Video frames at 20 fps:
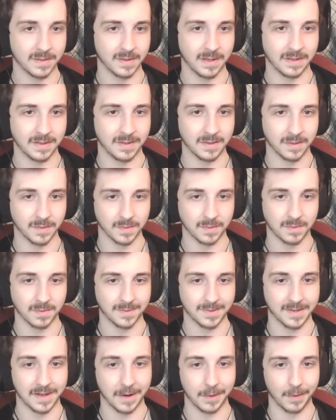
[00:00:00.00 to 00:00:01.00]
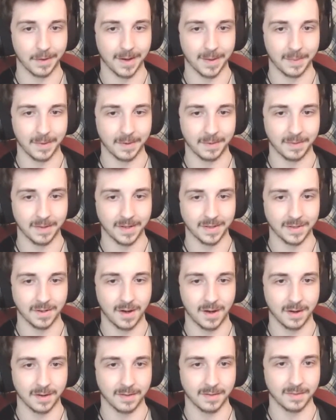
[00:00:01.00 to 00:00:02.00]
still scary. I mean,
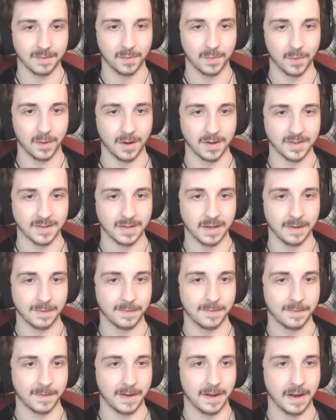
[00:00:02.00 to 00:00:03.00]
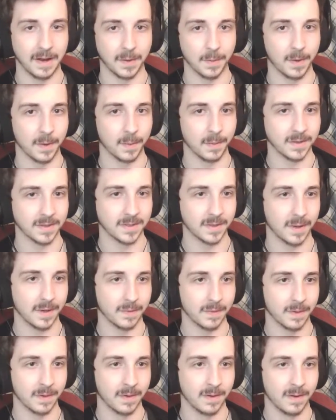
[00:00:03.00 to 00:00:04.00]
we're not safe in any way
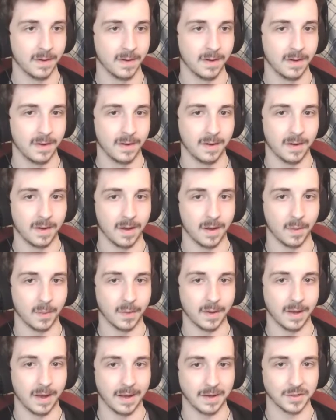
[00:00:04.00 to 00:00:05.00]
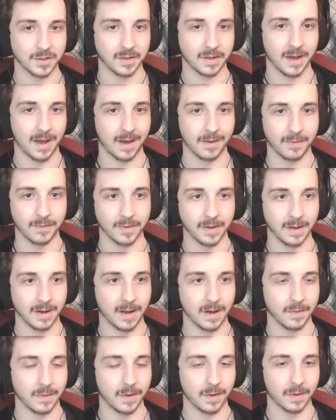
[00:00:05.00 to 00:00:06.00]
whatsoever. We actually have to get
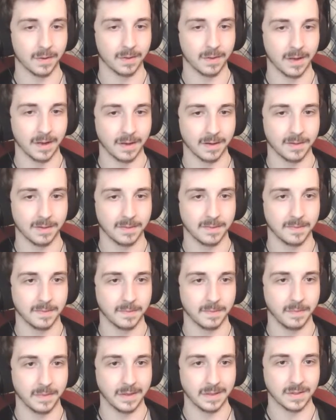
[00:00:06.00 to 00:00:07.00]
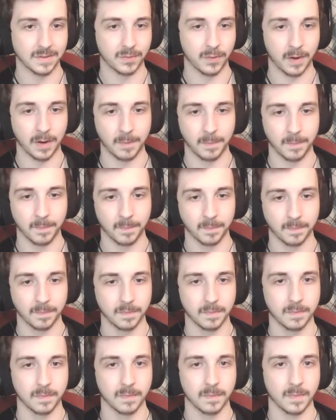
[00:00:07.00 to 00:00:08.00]
out of here, like this frame.
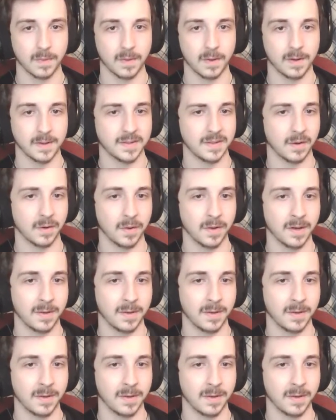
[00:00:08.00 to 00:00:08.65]
Let's see, are you going to